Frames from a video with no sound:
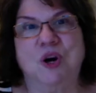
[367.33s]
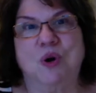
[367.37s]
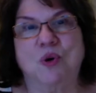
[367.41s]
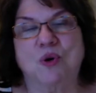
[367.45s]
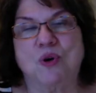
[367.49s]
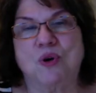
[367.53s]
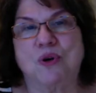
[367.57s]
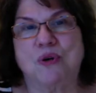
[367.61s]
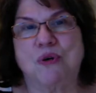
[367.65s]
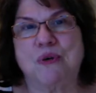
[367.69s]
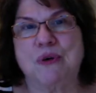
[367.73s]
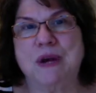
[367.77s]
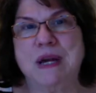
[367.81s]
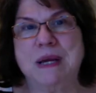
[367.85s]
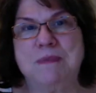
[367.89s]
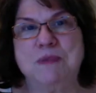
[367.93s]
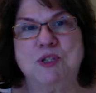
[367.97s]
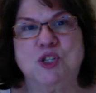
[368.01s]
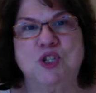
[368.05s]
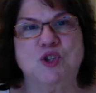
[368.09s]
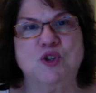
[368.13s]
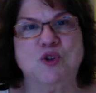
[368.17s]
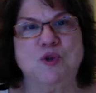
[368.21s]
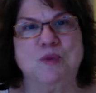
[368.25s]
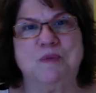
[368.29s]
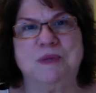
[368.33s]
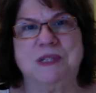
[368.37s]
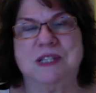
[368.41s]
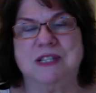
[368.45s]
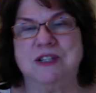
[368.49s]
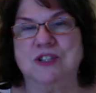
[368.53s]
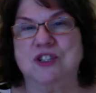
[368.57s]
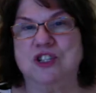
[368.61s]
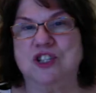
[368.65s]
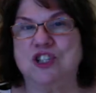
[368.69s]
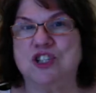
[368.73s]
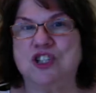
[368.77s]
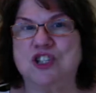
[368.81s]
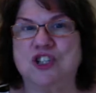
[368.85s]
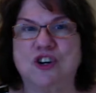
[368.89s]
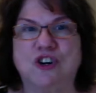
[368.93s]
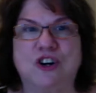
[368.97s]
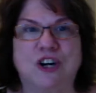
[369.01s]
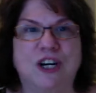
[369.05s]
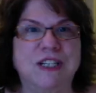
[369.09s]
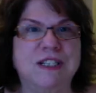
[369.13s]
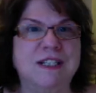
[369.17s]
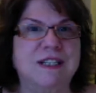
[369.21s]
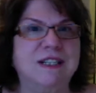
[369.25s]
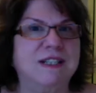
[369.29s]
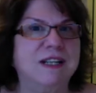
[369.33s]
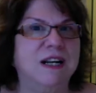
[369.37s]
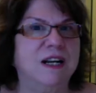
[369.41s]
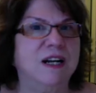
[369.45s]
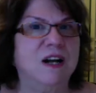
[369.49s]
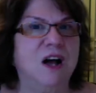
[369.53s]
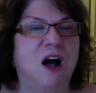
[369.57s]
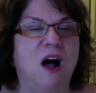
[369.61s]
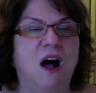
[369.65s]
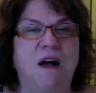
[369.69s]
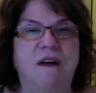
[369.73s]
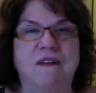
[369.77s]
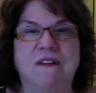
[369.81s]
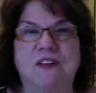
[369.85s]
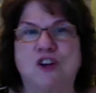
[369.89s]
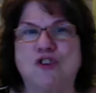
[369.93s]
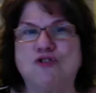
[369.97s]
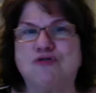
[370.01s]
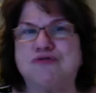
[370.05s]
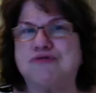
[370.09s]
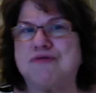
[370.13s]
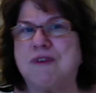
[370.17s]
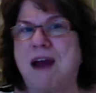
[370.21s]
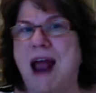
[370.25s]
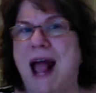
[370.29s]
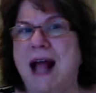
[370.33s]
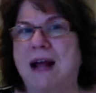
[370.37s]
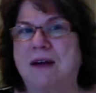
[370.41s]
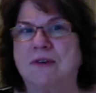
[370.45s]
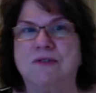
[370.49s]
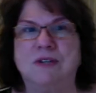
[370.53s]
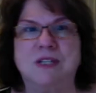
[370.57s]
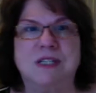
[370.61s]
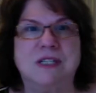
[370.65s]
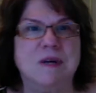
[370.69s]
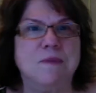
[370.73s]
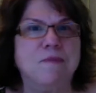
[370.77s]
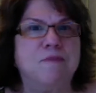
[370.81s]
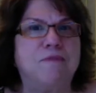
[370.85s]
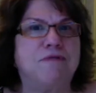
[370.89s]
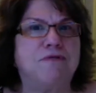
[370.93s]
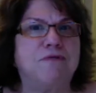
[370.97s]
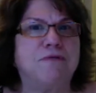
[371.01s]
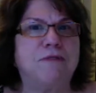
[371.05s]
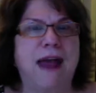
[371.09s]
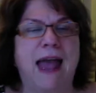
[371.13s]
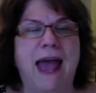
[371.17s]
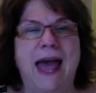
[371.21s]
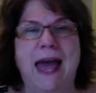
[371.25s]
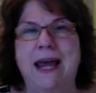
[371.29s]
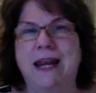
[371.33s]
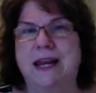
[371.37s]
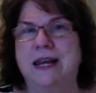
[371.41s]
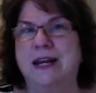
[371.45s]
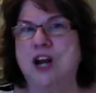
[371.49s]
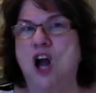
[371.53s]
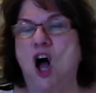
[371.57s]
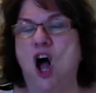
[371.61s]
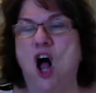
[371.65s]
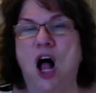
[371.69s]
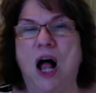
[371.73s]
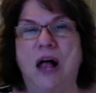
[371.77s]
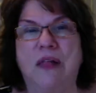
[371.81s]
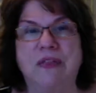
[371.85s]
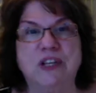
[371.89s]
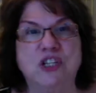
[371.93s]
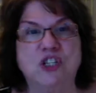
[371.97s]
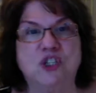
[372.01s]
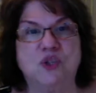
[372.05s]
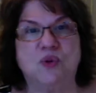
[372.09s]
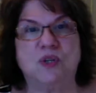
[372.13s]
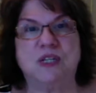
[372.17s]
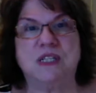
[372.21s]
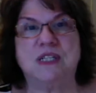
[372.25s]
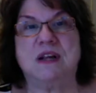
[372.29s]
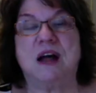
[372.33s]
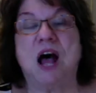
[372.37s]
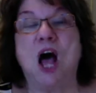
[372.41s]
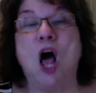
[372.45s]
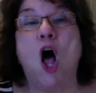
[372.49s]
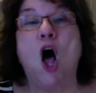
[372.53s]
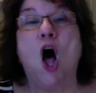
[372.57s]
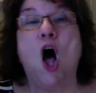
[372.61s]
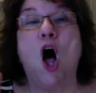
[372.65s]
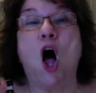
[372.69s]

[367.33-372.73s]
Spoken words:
cream soups and desserts and crackers and bread and all this sort of stuff.